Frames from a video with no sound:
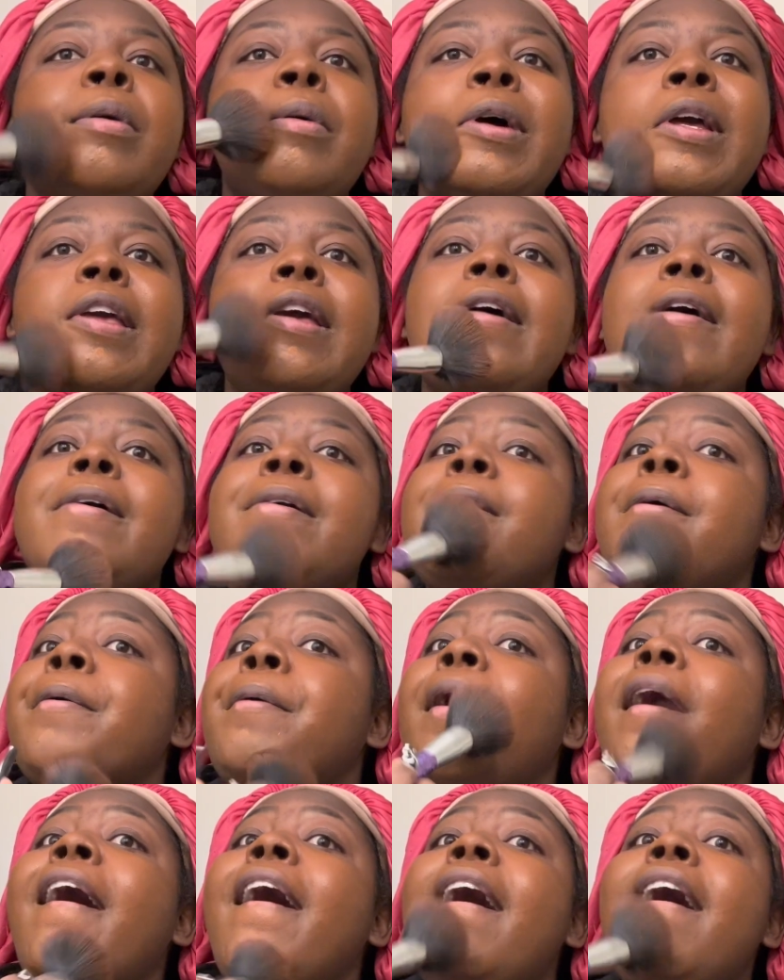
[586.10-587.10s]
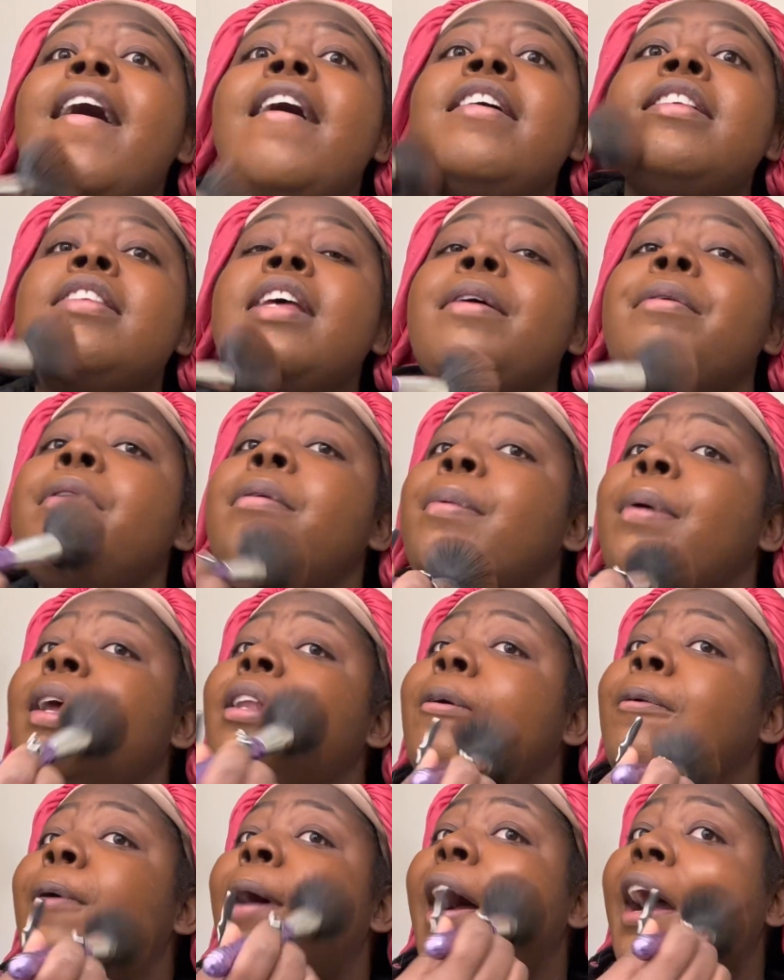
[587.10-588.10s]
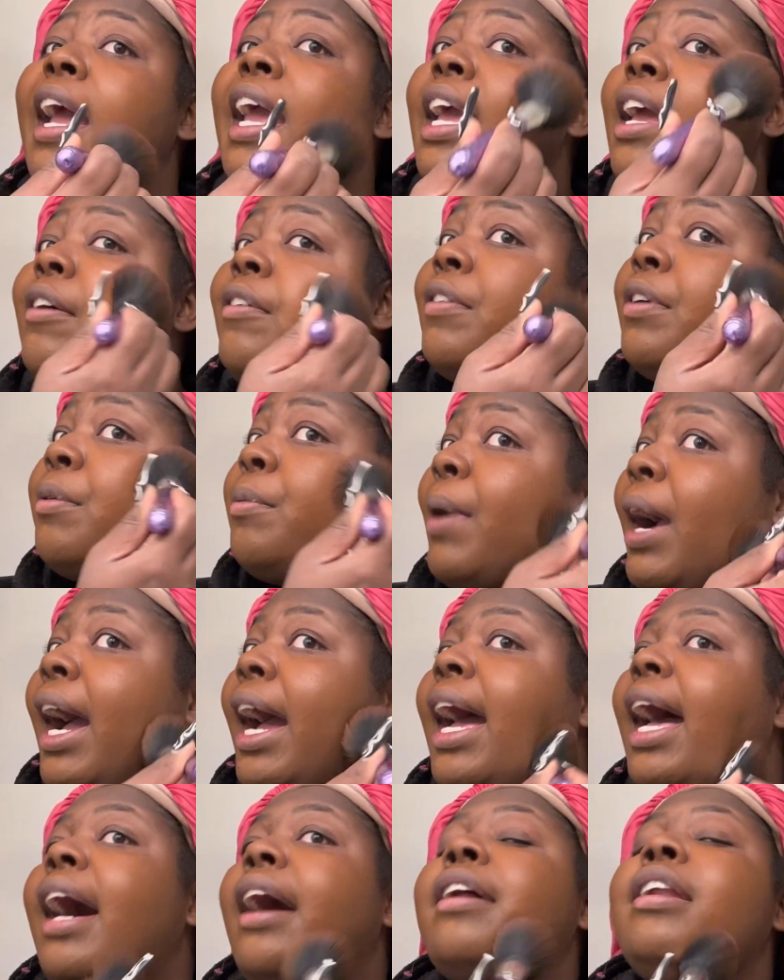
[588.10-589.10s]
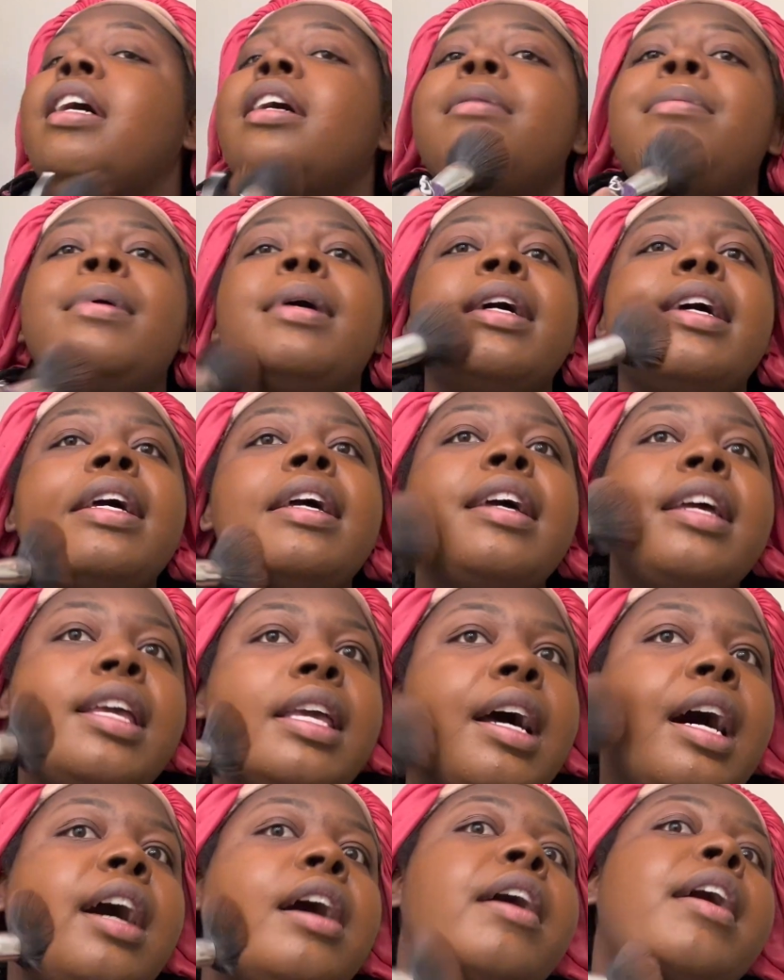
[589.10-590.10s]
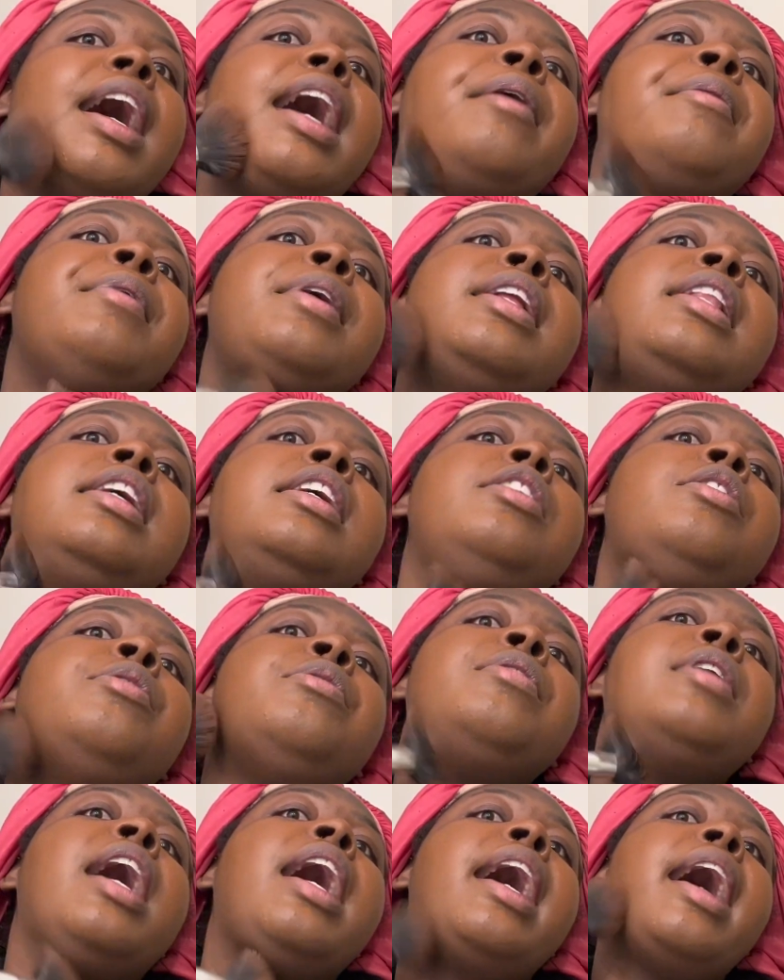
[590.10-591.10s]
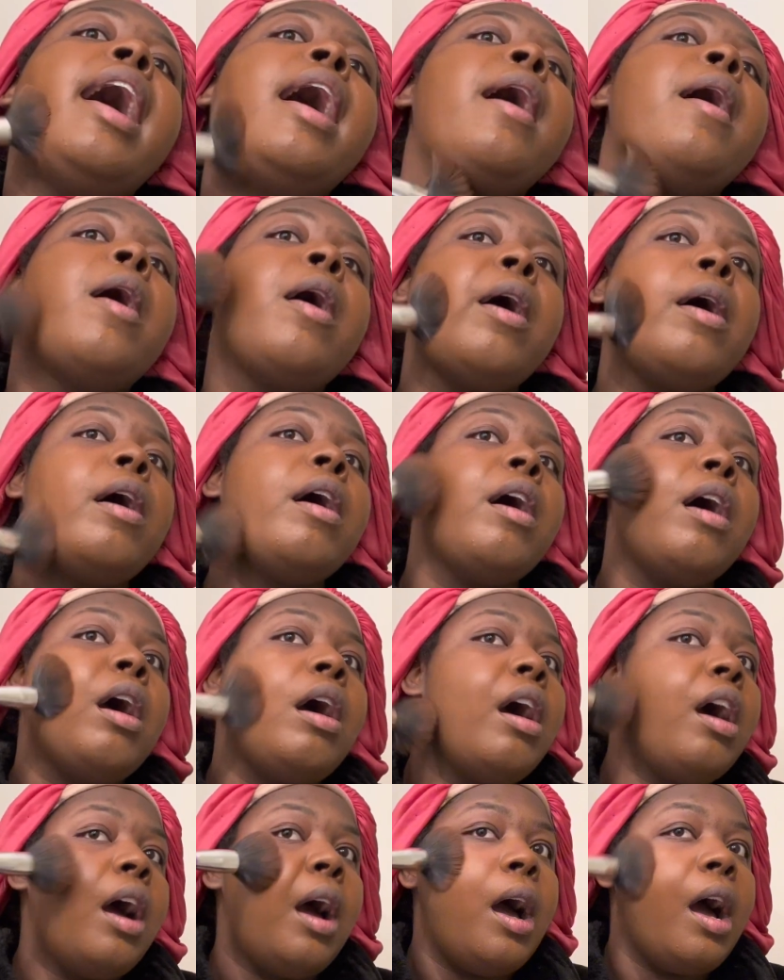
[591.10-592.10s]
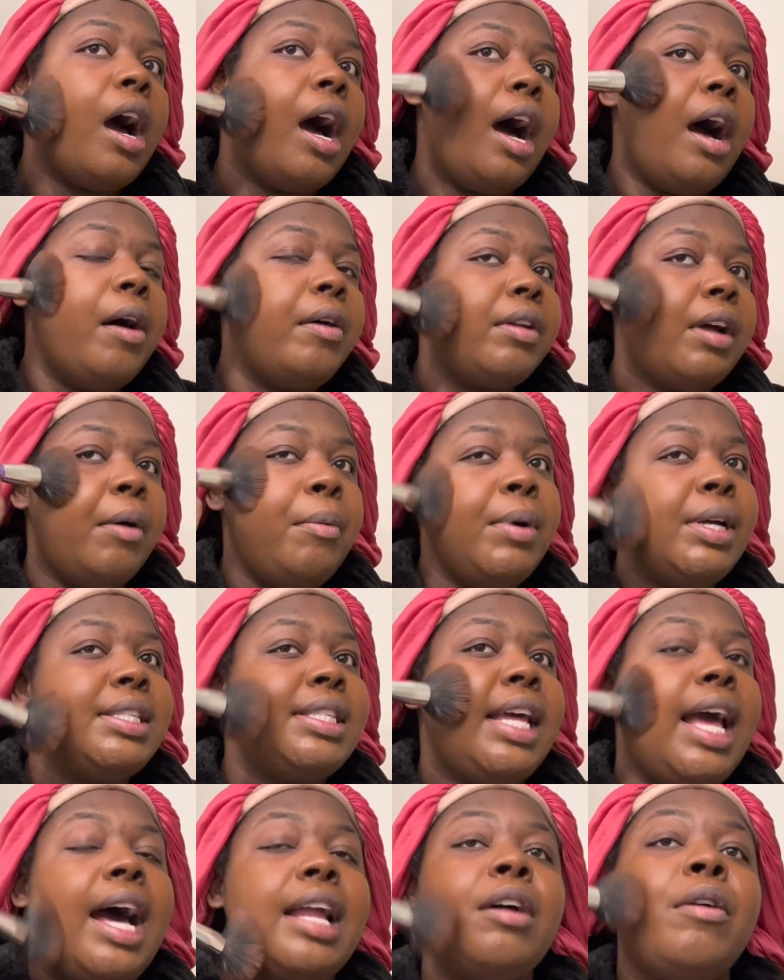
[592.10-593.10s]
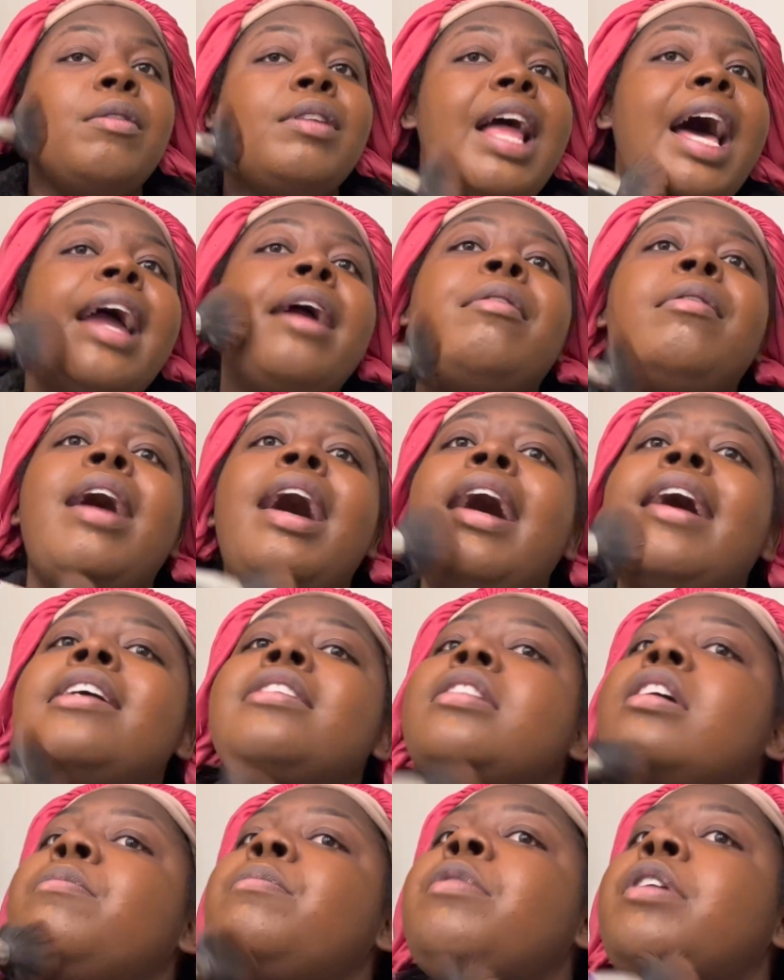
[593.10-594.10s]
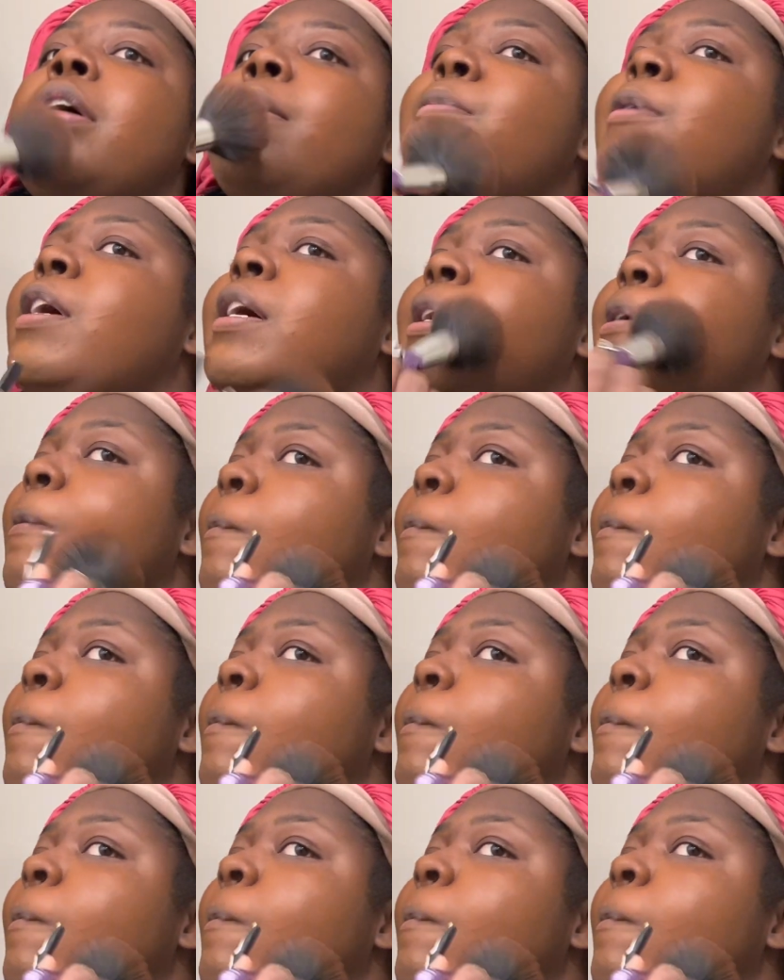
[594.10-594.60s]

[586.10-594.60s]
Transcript: would get on the rides, and we'll probably ride every ride out there. But y'all, I really do not, I don't know, I wouldn't say I don't like rides no more, but